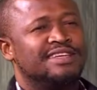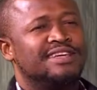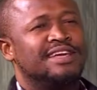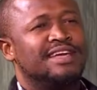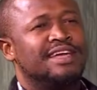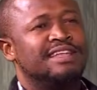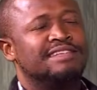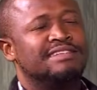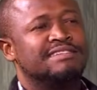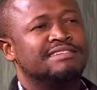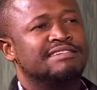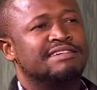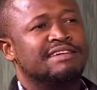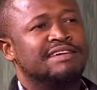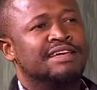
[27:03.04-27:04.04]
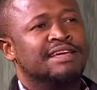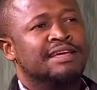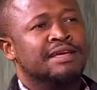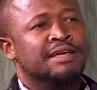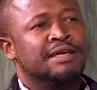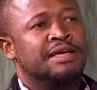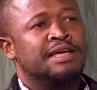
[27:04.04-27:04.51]
And
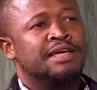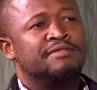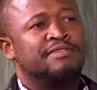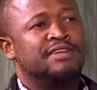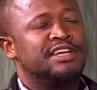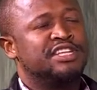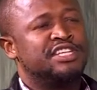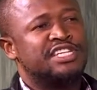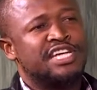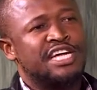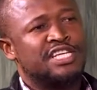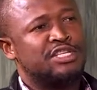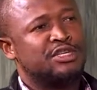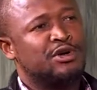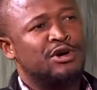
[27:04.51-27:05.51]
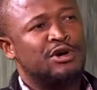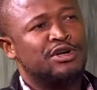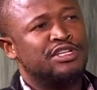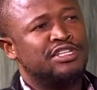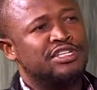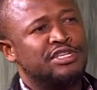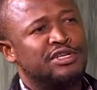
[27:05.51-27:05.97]
if you can trust
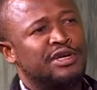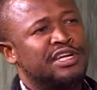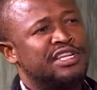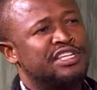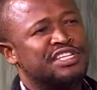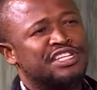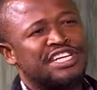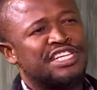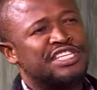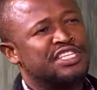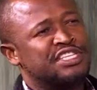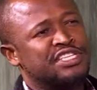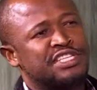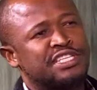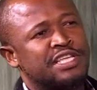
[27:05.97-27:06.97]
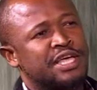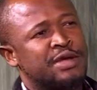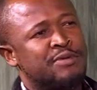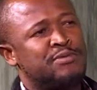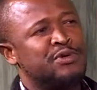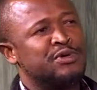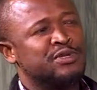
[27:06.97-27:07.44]
God, you can trust a
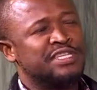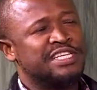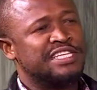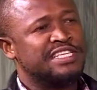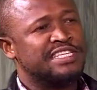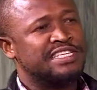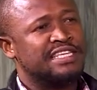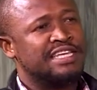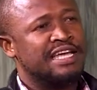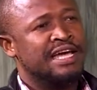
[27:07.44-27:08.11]
process